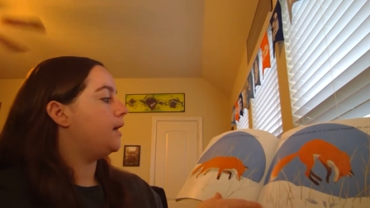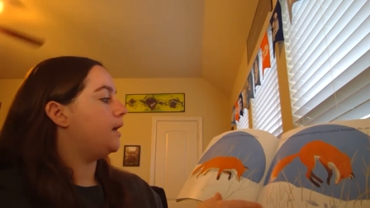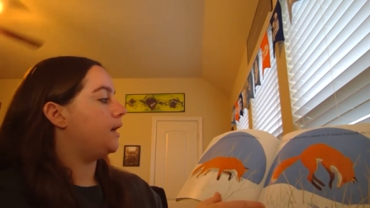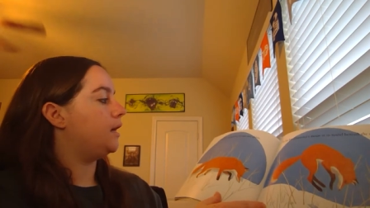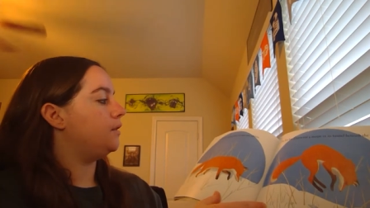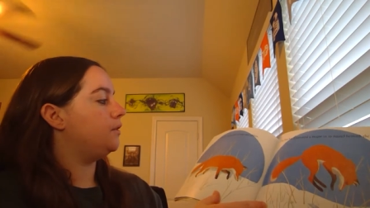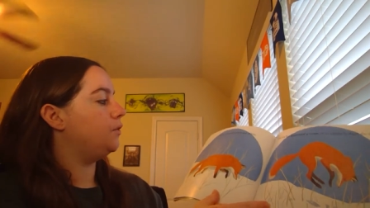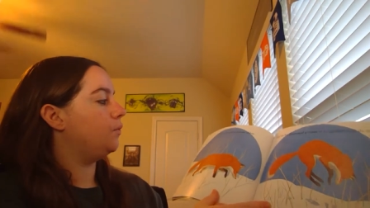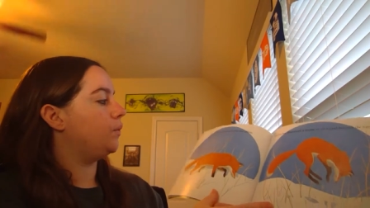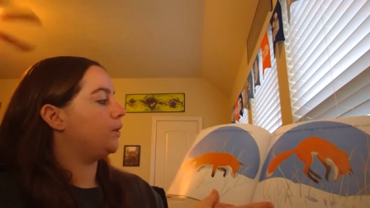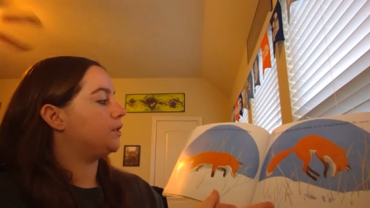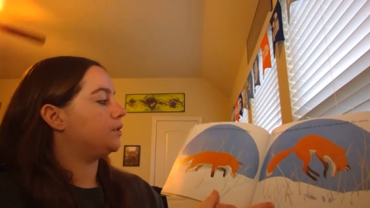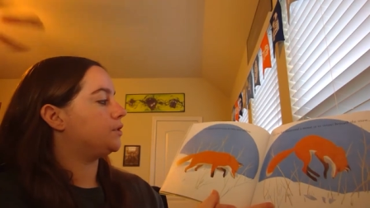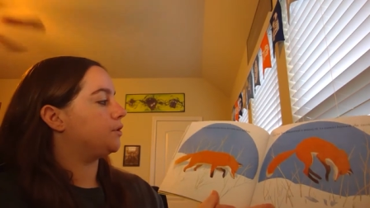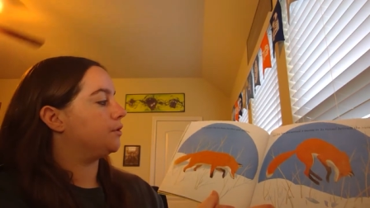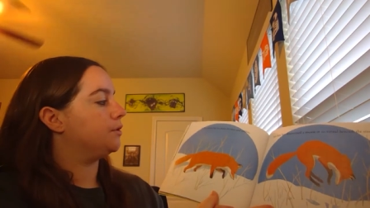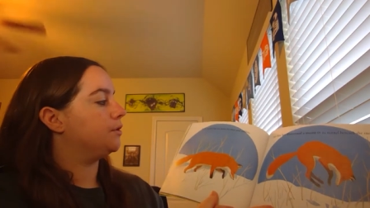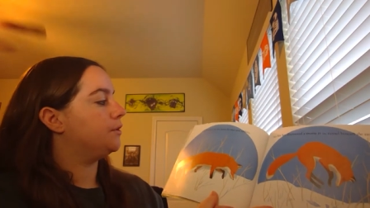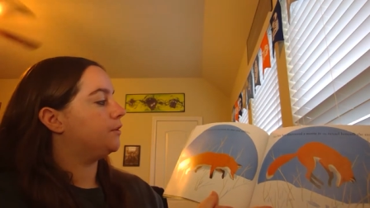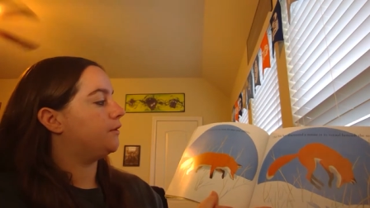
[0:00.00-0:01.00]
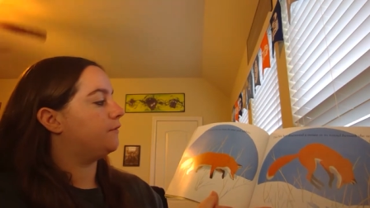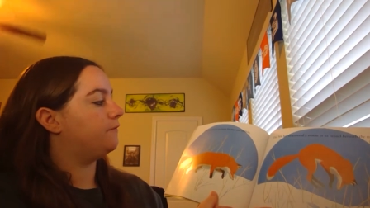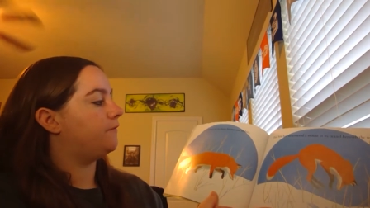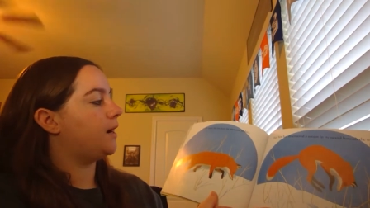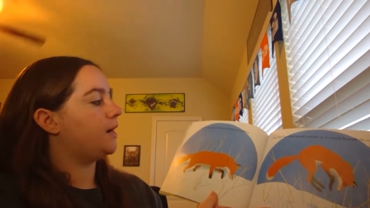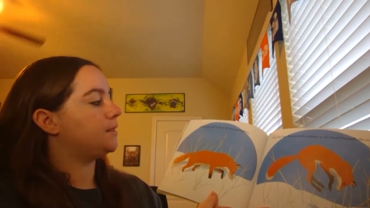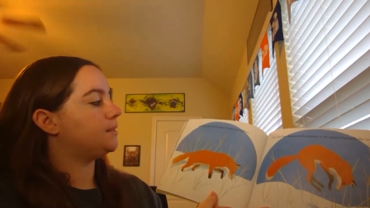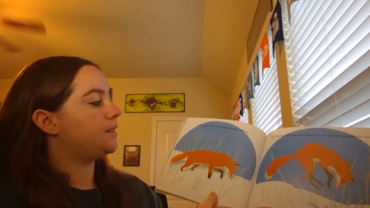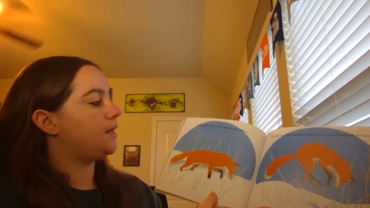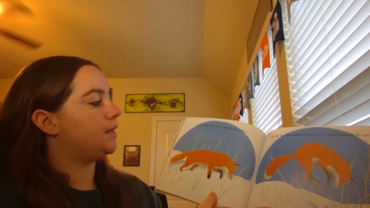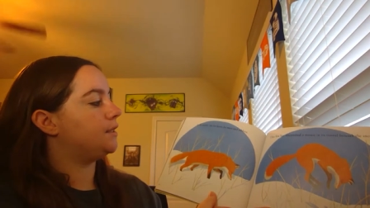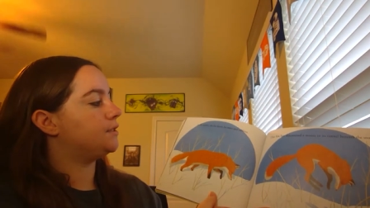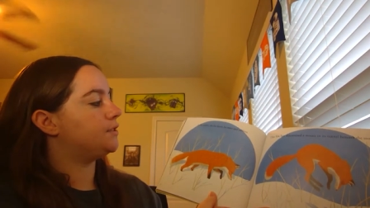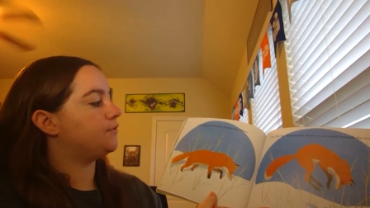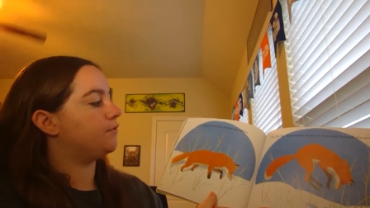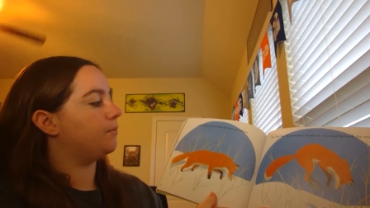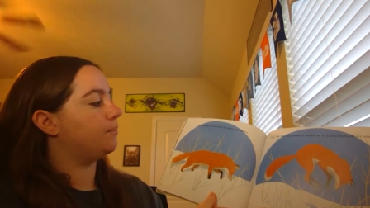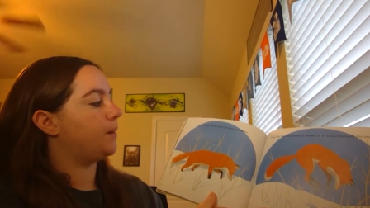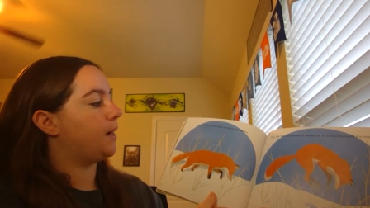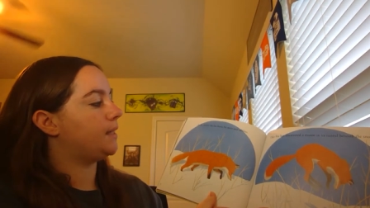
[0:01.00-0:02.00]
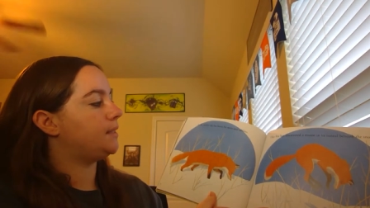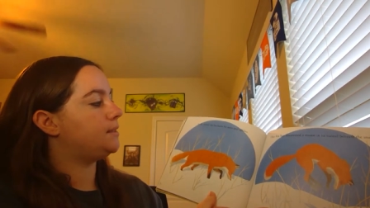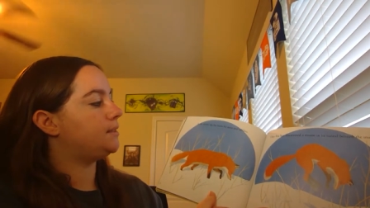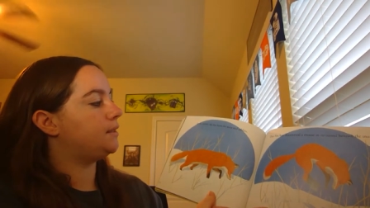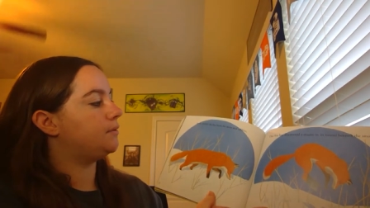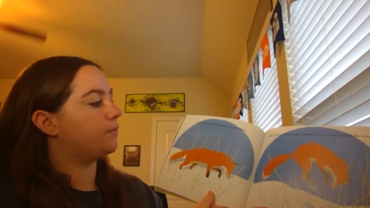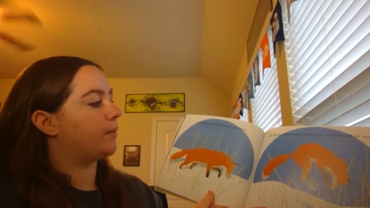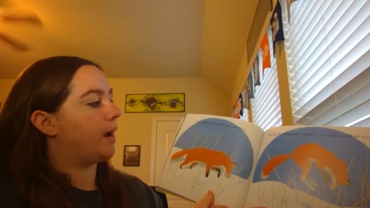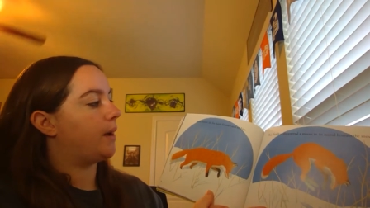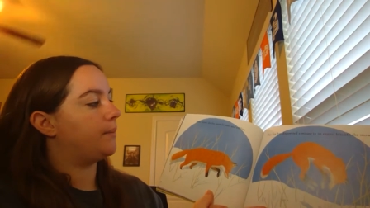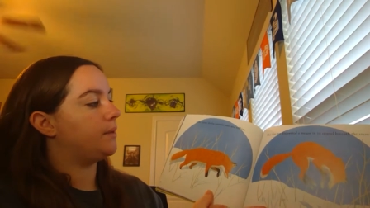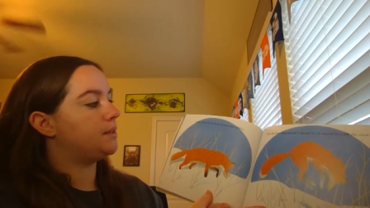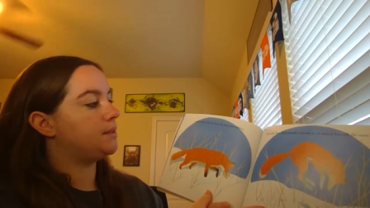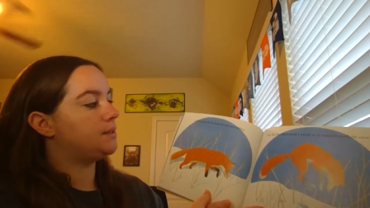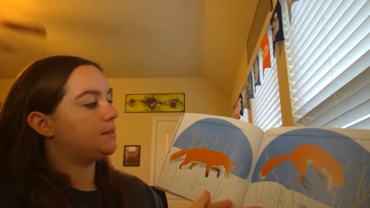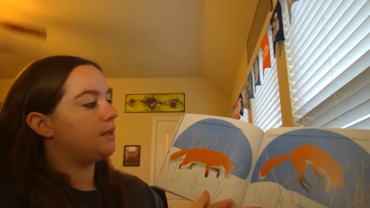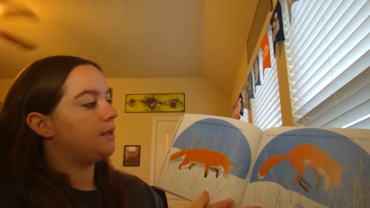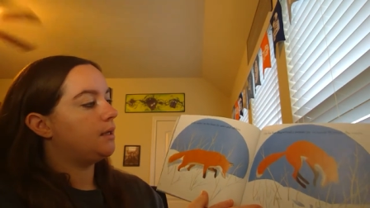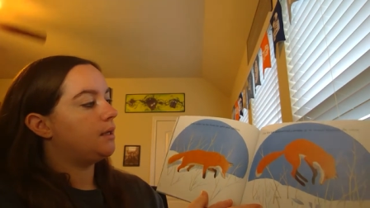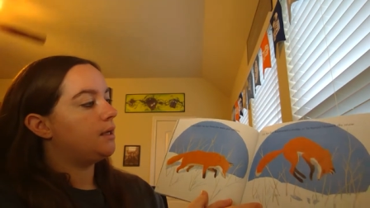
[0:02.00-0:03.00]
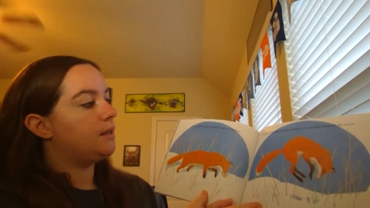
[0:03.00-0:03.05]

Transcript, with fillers: In the winter, the fox hunts for mice and rabbits.